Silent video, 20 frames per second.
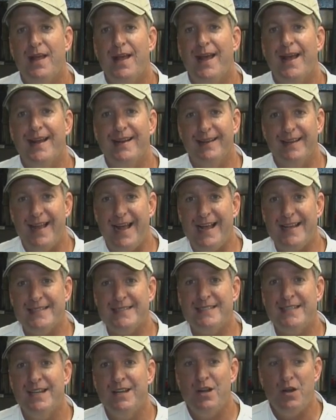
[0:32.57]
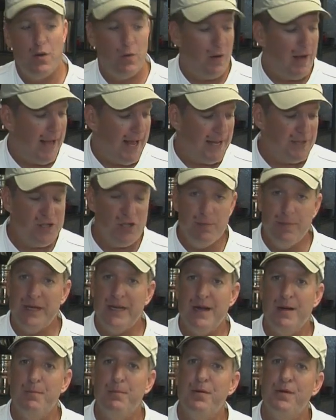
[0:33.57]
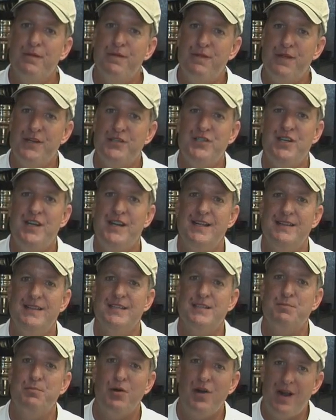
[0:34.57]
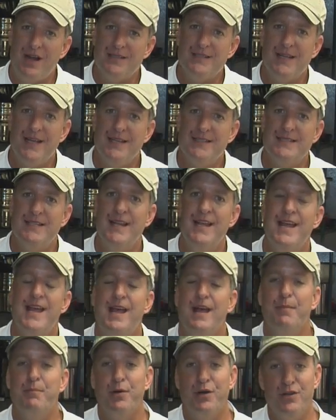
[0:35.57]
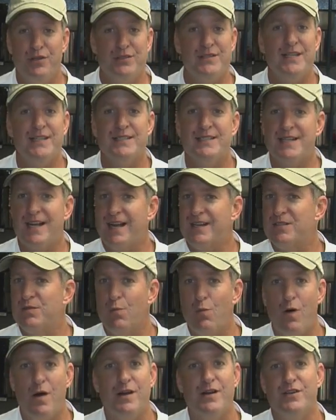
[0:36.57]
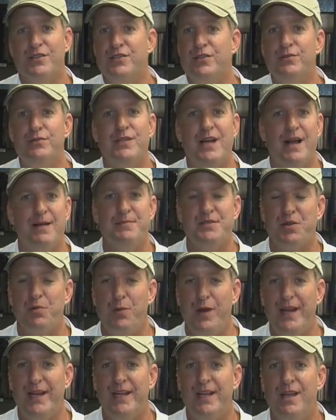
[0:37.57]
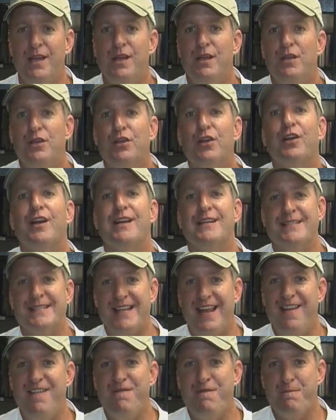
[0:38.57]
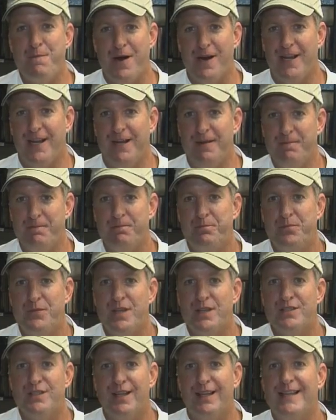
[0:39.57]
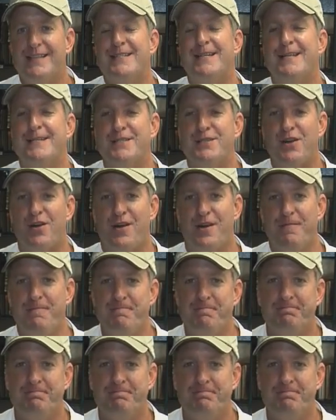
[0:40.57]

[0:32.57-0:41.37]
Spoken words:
And last, as you become proficient at this process and producing stocks 1 or 2 times a week, you're going to save money. So let's get started.